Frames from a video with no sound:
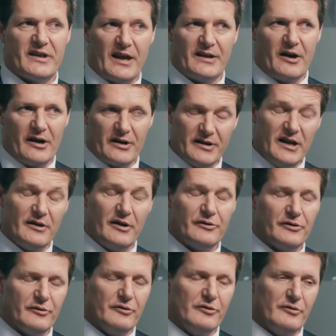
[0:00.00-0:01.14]
that are needed
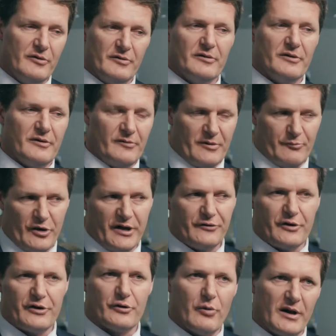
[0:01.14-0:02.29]
to
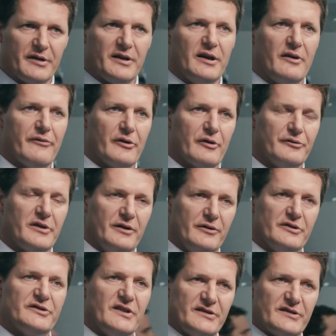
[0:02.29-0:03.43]
monitor the quality of a
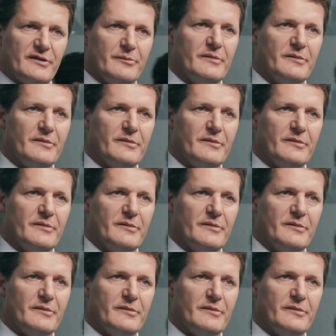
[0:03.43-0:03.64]
continuous system.